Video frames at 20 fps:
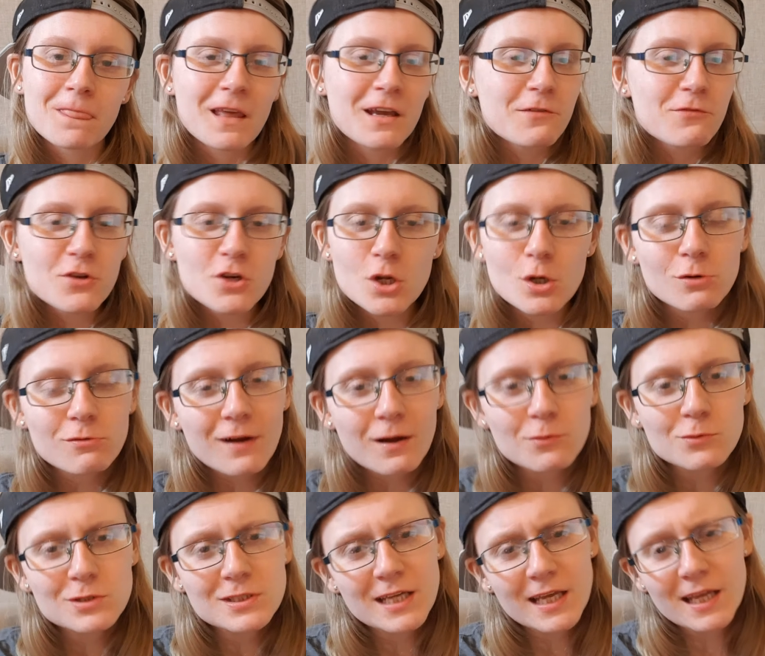If you're new
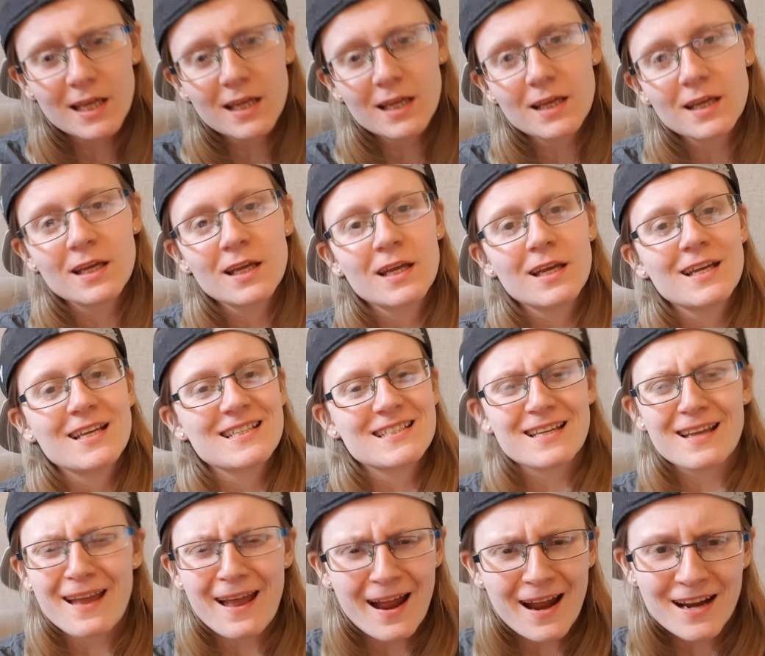around here,
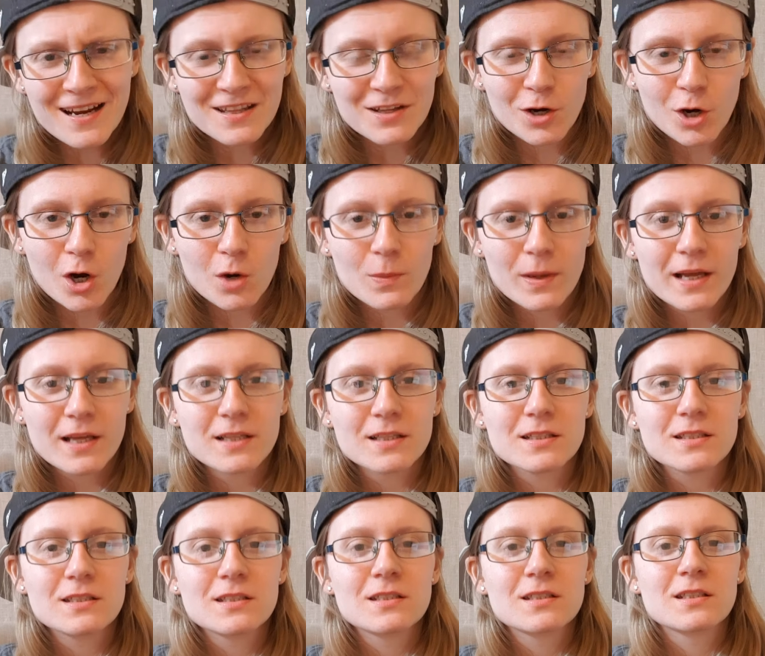say hey in the
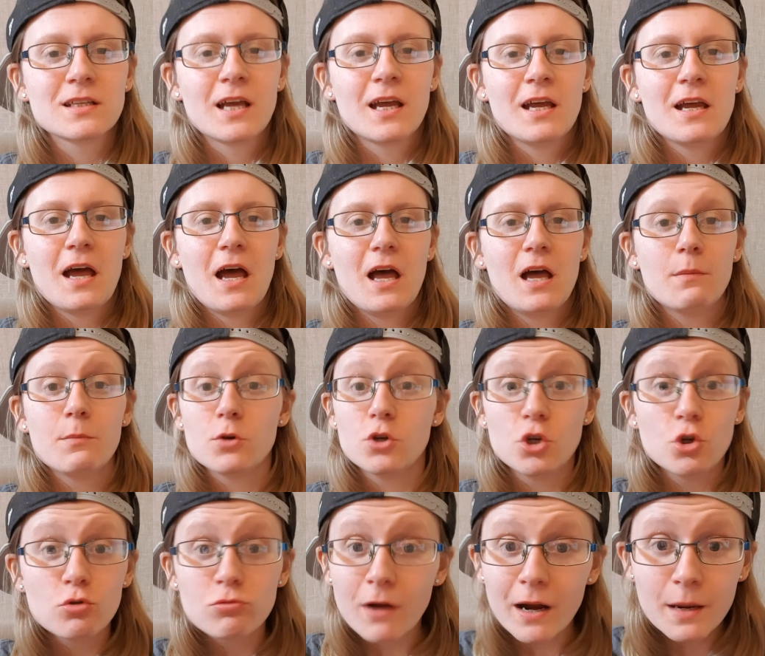comments. Um, do
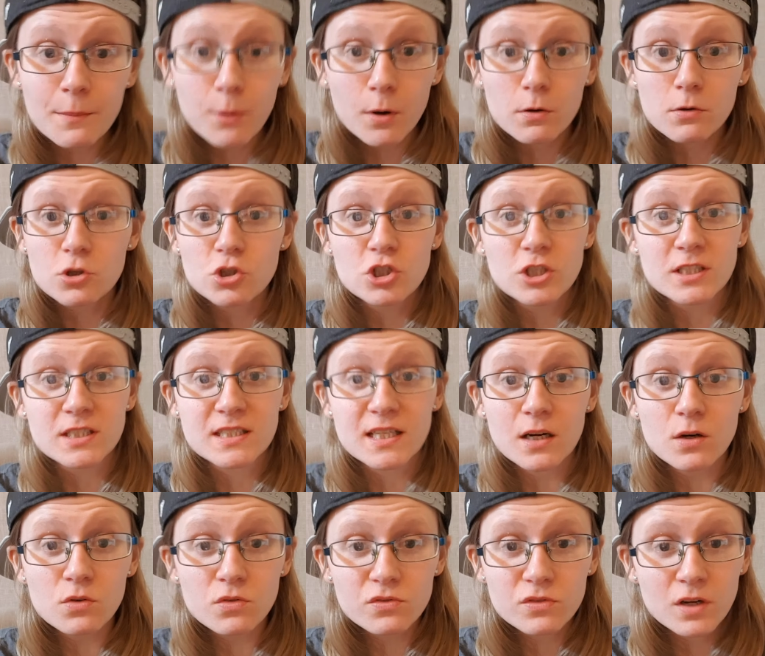you write poetry
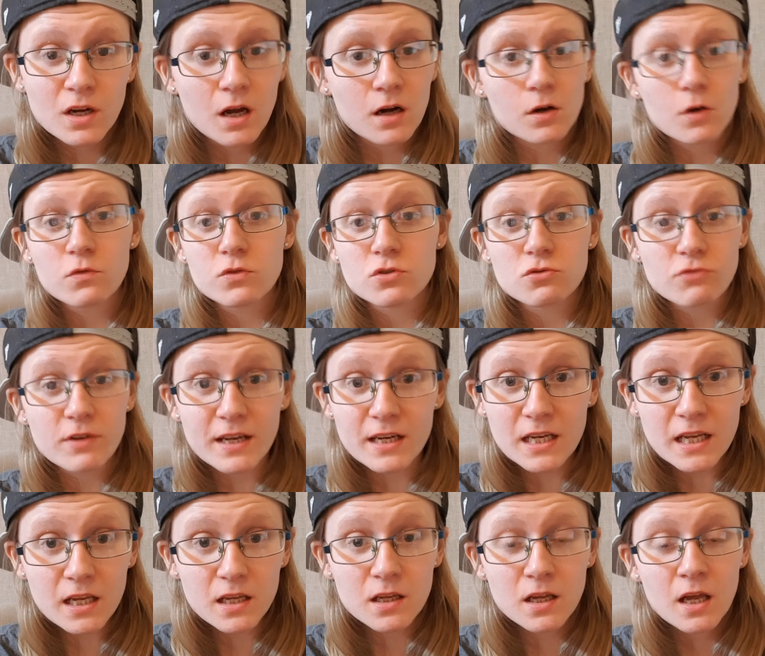yourself? I'd love to read
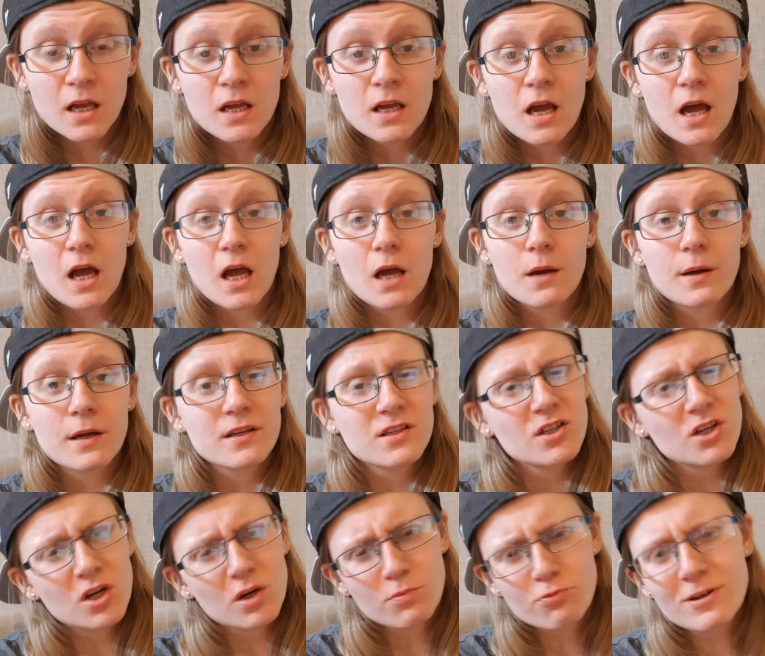it. Uh, you
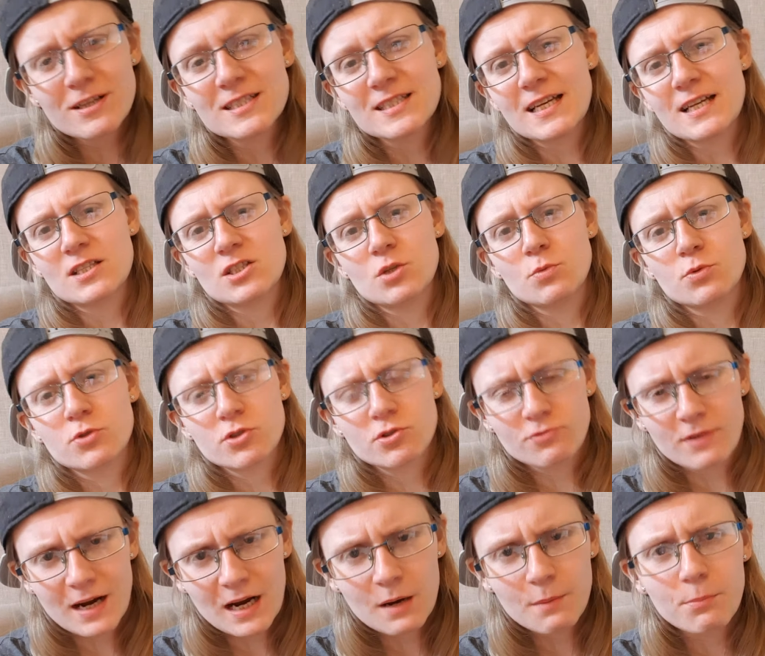know, press that
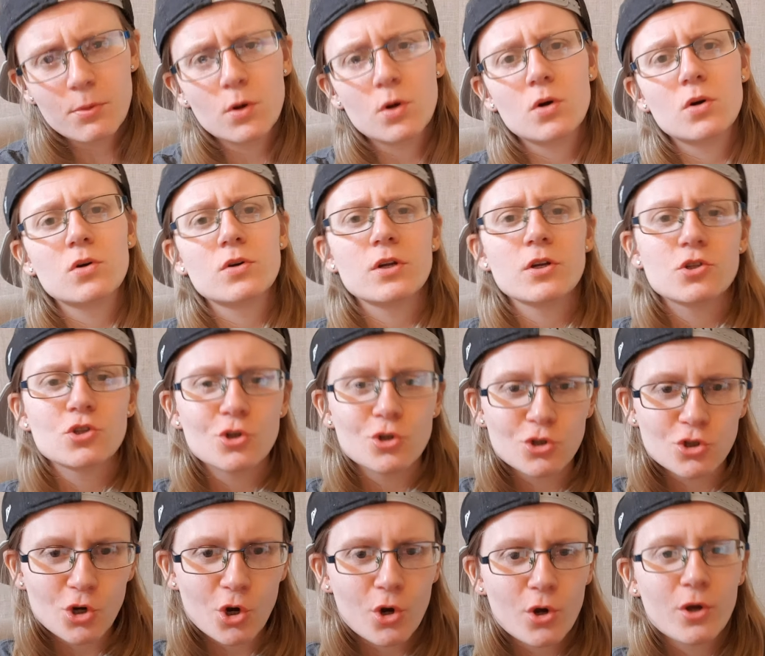subscribe button to
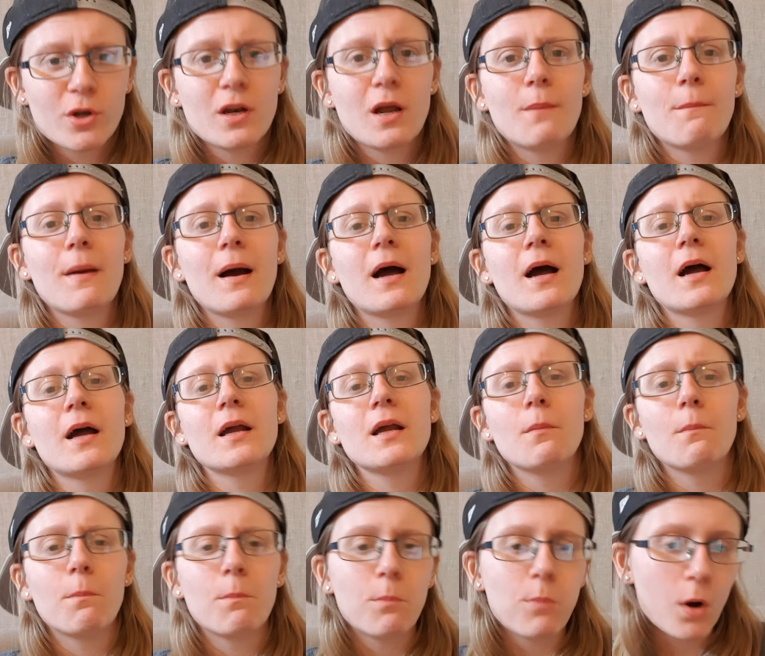join my
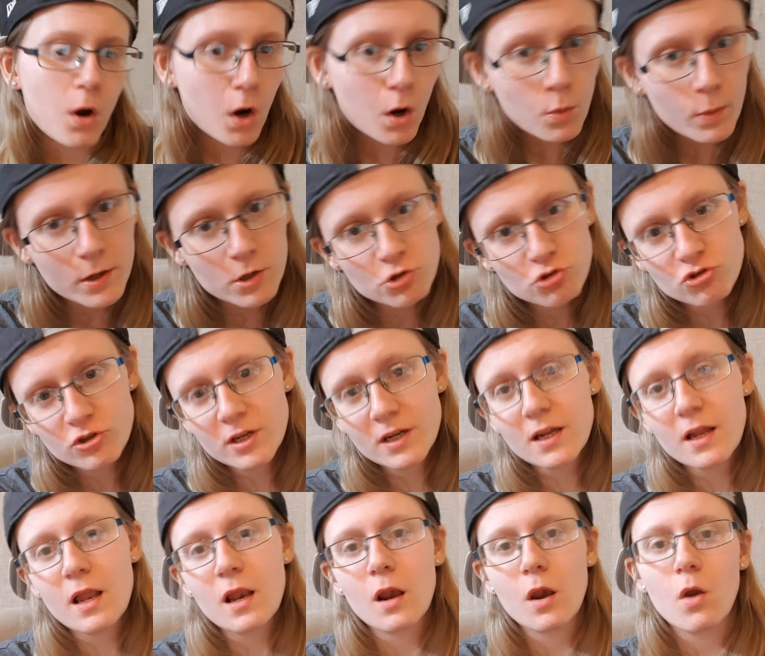
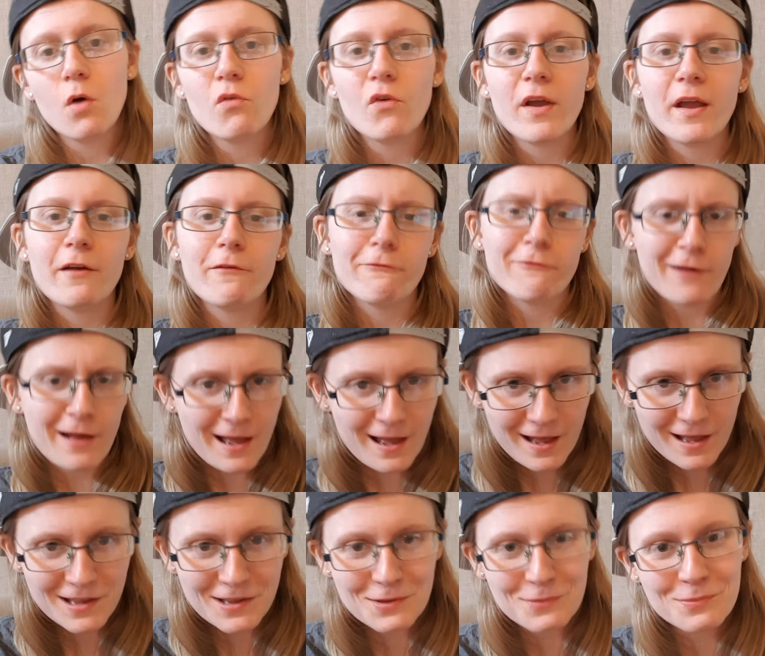poetry loving
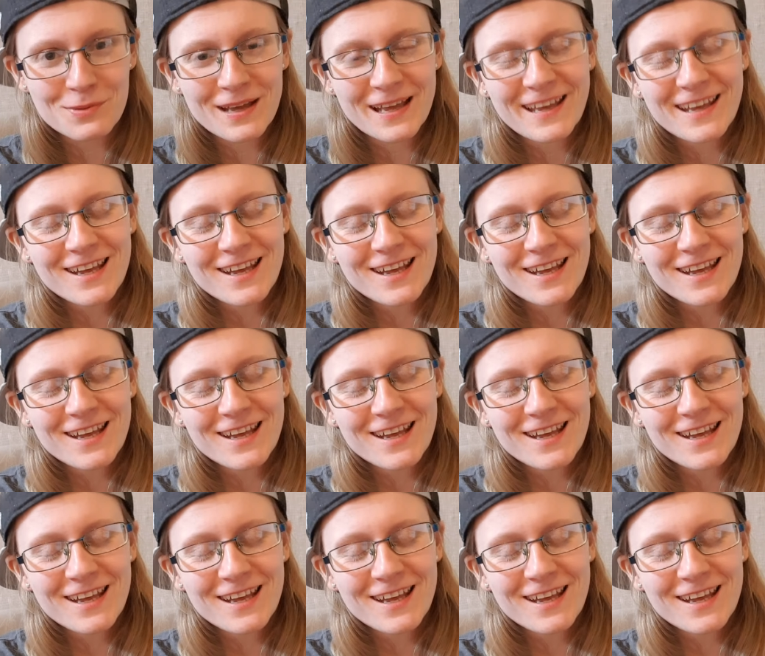vibe.